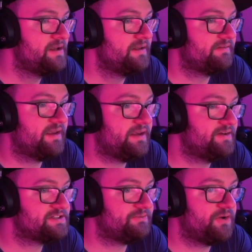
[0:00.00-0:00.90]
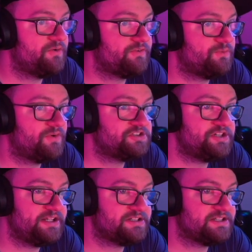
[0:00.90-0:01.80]
that here's a run over what's
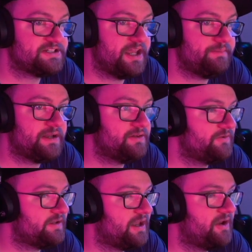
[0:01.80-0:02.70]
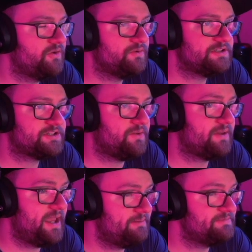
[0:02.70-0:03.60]
changed this time, including how you install
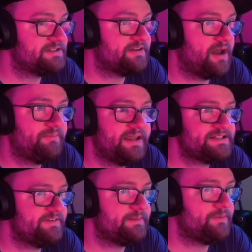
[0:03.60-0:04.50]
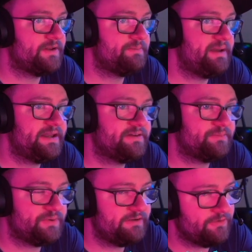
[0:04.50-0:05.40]
games. The update is available on the beta
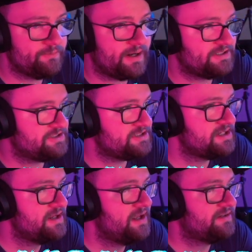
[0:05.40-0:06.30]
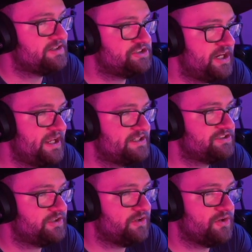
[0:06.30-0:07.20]
and preview branches. To
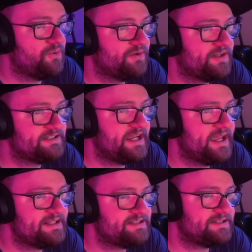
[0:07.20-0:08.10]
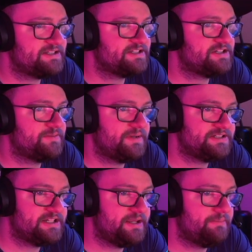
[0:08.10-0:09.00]
change, you can go into the settings, system, and
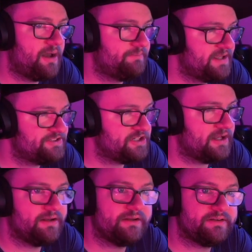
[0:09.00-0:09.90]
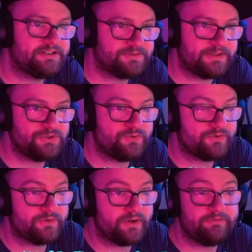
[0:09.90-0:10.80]
Steam update channel to switch
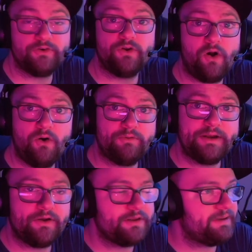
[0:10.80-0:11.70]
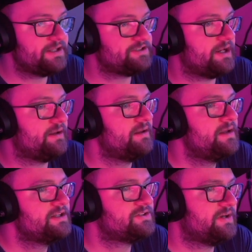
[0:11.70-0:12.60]
over if you're not already on the beta channel.
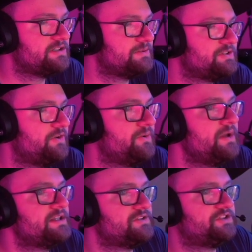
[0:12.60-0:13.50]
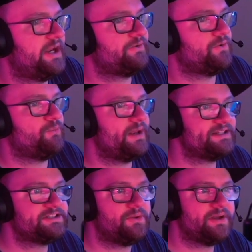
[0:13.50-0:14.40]
So here's what's new. So general, when
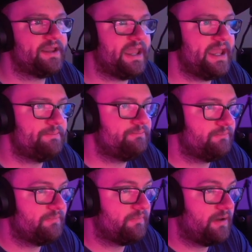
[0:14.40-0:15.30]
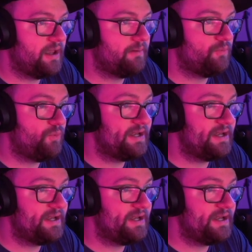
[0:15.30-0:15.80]
installing a game, um, when